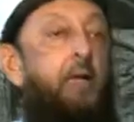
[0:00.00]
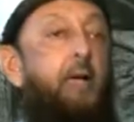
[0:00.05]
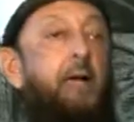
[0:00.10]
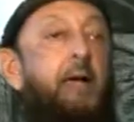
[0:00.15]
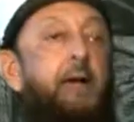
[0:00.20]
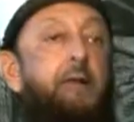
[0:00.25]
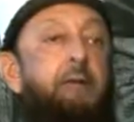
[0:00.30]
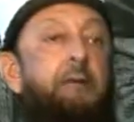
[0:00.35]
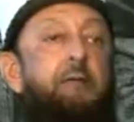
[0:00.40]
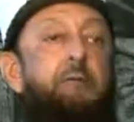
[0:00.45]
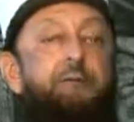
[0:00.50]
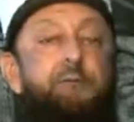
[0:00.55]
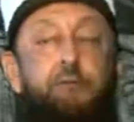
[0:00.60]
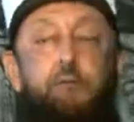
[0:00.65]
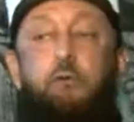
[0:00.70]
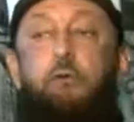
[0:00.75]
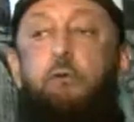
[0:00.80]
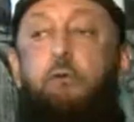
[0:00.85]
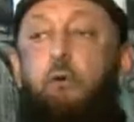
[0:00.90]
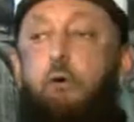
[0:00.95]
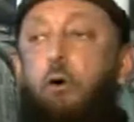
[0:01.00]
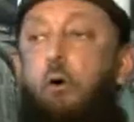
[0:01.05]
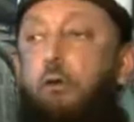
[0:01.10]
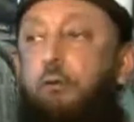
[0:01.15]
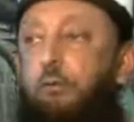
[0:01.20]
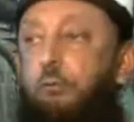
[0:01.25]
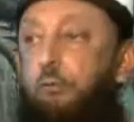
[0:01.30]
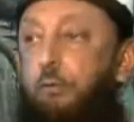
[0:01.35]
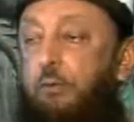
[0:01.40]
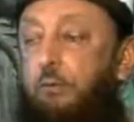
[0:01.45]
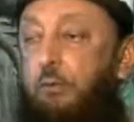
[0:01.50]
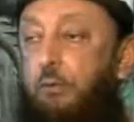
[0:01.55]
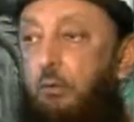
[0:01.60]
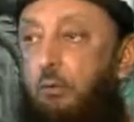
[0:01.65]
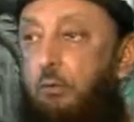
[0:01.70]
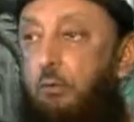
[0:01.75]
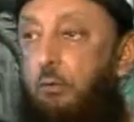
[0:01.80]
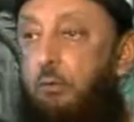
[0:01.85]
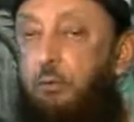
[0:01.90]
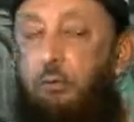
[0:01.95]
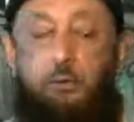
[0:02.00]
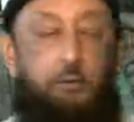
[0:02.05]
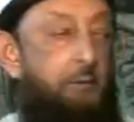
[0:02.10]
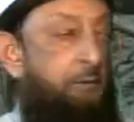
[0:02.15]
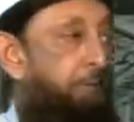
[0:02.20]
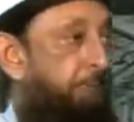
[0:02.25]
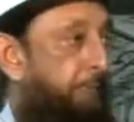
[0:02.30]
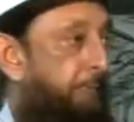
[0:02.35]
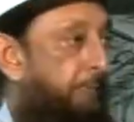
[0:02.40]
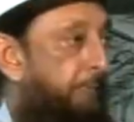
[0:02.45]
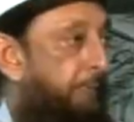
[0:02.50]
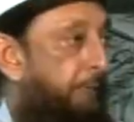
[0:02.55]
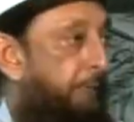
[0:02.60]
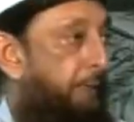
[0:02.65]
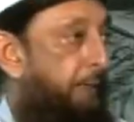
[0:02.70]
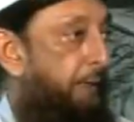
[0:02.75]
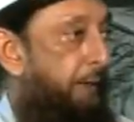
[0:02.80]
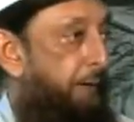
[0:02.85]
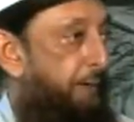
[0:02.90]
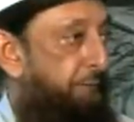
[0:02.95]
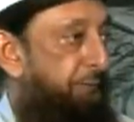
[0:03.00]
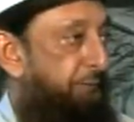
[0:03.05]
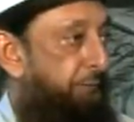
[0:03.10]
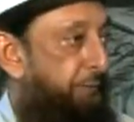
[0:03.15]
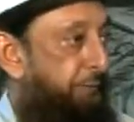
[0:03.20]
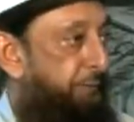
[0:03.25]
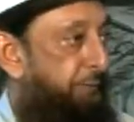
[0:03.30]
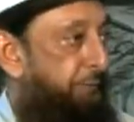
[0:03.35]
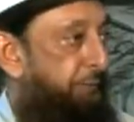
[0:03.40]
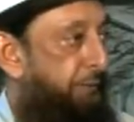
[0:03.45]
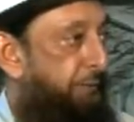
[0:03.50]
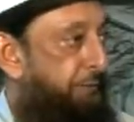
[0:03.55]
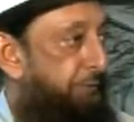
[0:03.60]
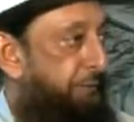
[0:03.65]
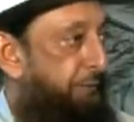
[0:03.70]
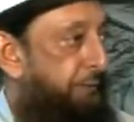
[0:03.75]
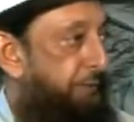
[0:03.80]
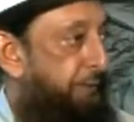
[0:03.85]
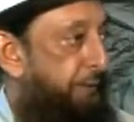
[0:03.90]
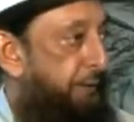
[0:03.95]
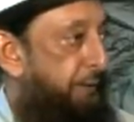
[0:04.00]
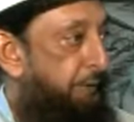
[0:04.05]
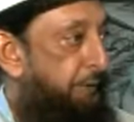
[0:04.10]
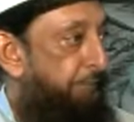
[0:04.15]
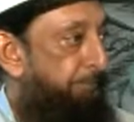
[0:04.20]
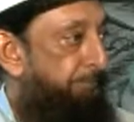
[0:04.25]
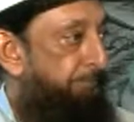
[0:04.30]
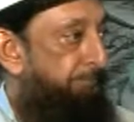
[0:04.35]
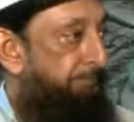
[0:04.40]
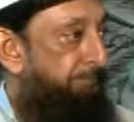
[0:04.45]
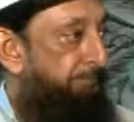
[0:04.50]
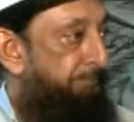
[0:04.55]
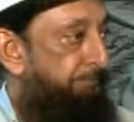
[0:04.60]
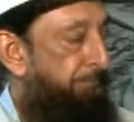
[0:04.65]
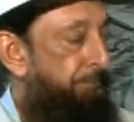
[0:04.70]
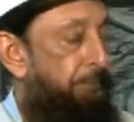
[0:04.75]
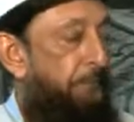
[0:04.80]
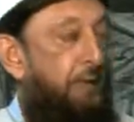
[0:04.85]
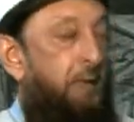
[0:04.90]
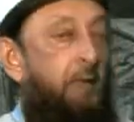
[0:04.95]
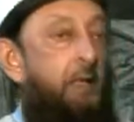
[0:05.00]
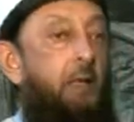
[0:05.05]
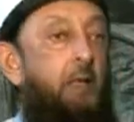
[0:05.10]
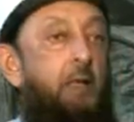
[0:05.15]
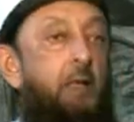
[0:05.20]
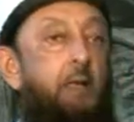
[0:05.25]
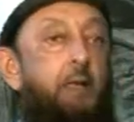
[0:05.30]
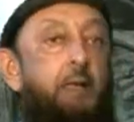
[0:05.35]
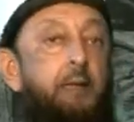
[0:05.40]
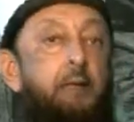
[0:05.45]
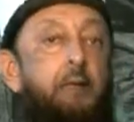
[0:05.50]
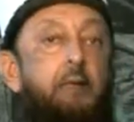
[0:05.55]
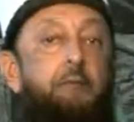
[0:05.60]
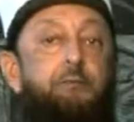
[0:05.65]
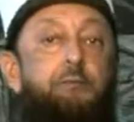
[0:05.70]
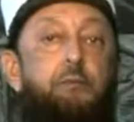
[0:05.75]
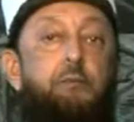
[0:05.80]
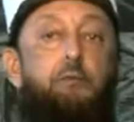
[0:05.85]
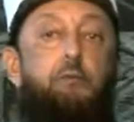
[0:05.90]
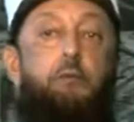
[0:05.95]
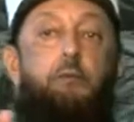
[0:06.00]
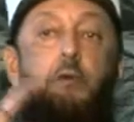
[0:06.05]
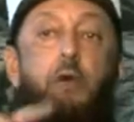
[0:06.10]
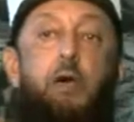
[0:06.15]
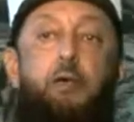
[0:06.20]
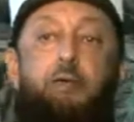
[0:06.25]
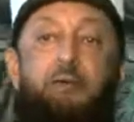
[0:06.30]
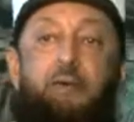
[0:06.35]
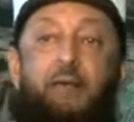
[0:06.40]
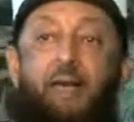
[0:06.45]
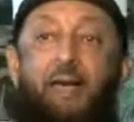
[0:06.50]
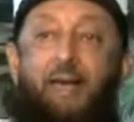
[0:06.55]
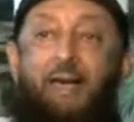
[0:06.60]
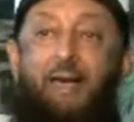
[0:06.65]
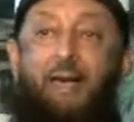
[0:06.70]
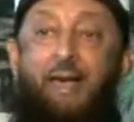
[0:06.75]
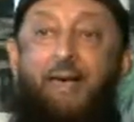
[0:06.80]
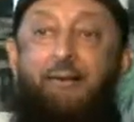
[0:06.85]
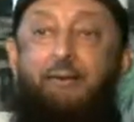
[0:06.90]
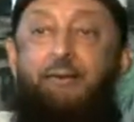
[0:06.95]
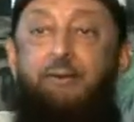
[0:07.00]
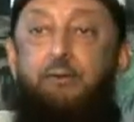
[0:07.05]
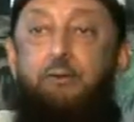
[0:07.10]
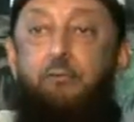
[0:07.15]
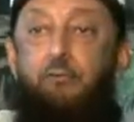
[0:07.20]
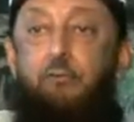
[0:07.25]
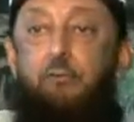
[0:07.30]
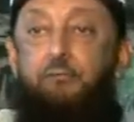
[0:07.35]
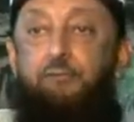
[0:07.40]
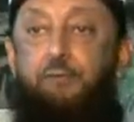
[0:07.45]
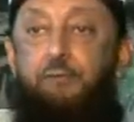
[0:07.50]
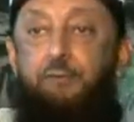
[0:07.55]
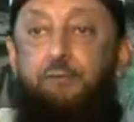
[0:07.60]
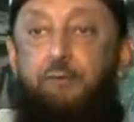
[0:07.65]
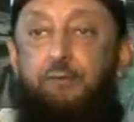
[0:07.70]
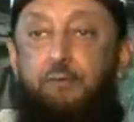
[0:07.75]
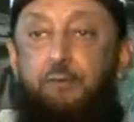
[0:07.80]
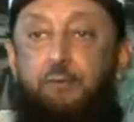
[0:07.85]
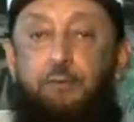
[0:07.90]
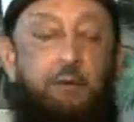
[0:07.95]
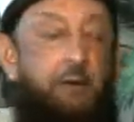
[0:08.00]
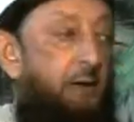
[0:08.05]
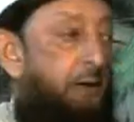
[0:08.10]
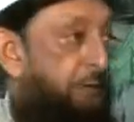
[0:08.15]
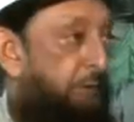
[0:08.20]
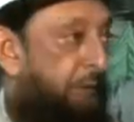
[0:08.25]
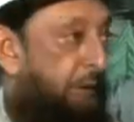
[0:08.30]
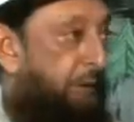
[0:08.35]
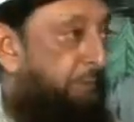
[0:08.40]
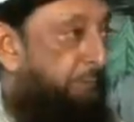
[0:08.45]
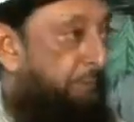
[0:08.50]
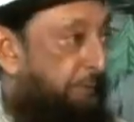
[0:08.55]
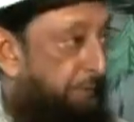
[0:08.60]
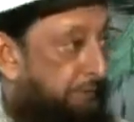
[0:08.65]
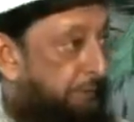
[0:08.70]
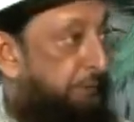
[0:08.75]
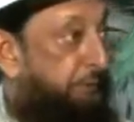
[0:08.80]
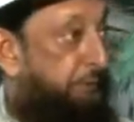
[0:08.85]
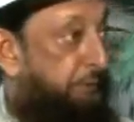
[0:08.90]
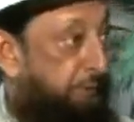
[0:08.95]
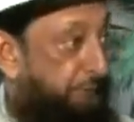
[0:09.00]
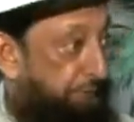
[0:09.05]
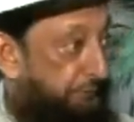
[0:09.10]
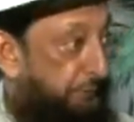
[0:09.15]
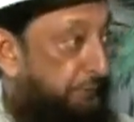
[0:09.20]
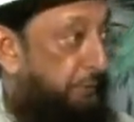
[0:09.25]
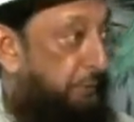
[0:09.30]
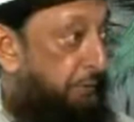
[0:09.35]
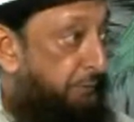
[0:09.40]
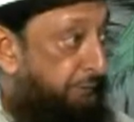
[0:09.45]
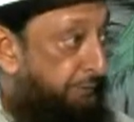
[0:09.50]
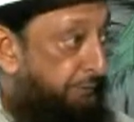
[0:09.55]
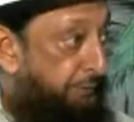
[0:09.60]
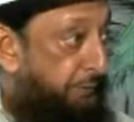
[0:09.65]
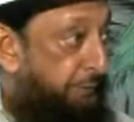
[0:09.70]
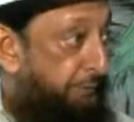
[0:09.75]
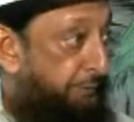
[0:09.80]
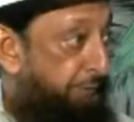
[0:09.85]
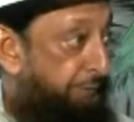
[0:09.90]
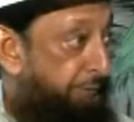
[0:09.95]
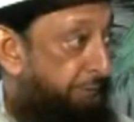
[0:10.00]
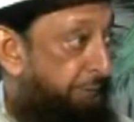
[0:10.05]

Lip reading: And if you're caught with gold after a certain date, if you do not hand it over to the government, meaning to the Federal Reserve,